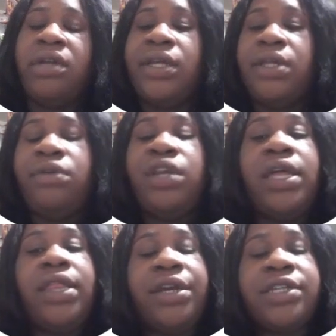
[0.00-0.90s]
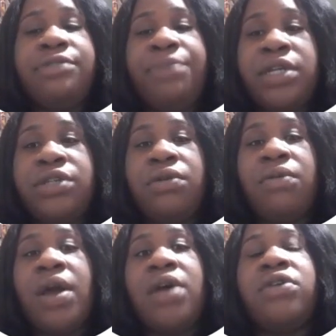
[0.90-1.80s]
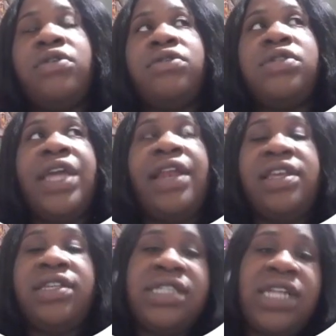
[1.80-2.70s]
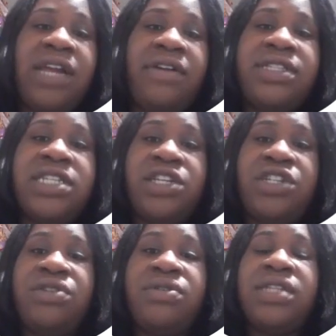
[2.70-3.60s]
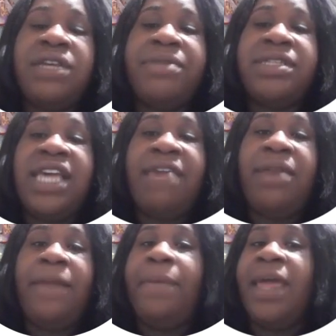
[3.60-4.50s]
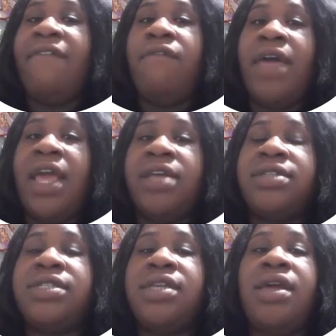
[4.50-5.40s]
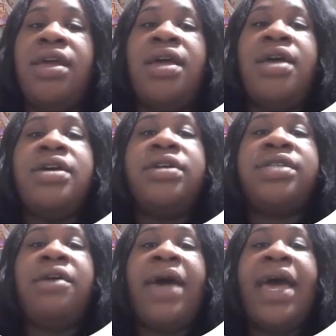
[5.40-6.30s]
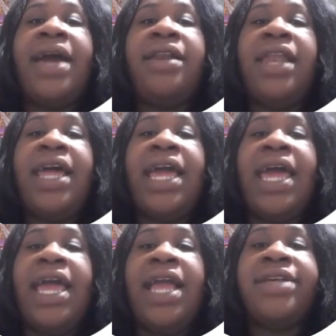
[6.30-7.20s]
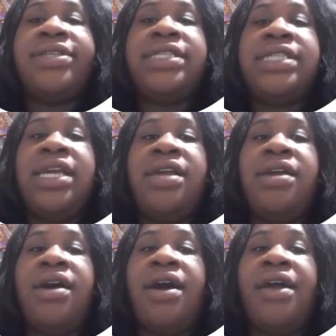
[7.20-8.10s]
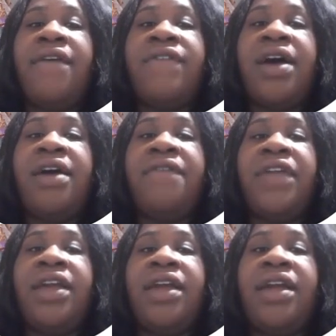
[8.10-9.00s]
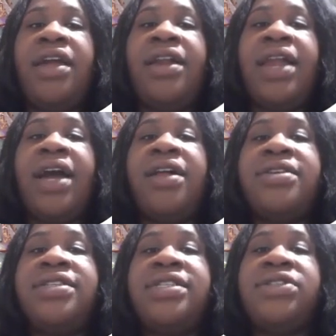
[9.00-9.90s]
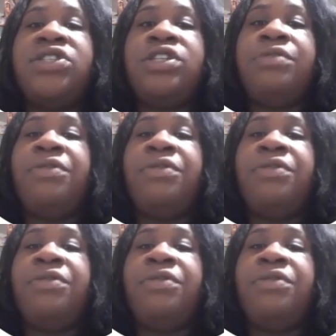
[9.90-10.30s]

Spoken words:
their special roles in distinct tissues and metabolic pathways. So, while aldehyde A and C are involved in glycolysis to